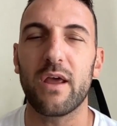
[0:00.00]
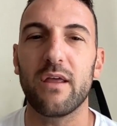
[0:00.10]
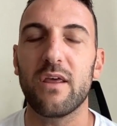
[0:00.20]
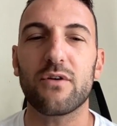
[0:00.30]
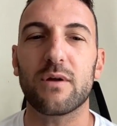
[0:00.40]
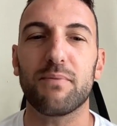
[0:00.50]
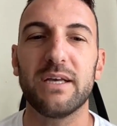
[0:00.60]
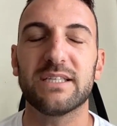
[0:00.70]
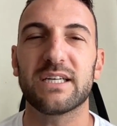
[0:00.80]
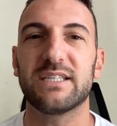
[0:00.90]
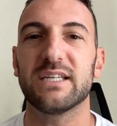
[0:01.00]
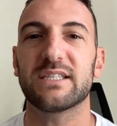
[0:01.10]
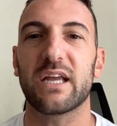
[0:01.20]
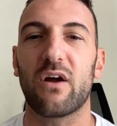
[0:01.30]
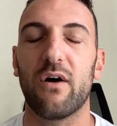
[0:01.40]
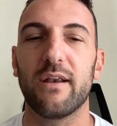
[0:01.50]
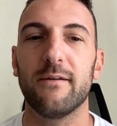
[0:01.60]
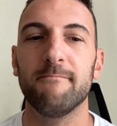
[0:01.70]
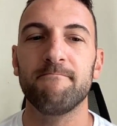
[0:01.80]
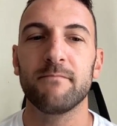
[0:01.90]
The, the other complaints that exist, like
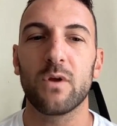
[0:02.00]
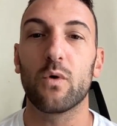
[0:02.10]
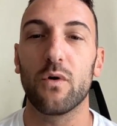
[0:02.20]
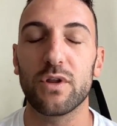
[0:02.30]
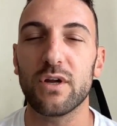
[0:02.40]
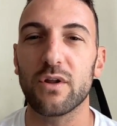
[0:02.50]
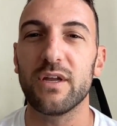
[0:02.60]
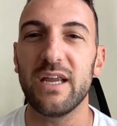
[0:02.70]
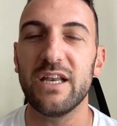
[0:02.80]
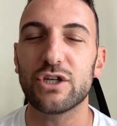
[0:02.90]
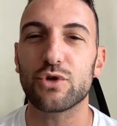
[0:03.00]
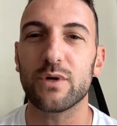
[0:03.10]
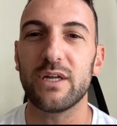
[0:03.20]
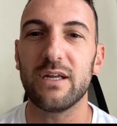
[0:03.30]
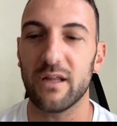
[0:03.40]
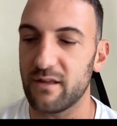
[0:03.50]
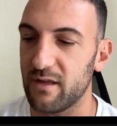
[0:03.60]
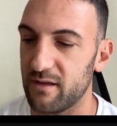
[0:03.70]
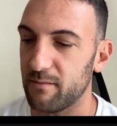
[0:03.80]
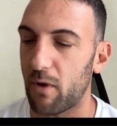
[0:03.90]
on, or, or, the, or the industry, uh,
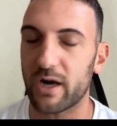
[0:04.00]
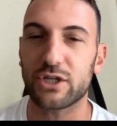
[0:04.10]
the, the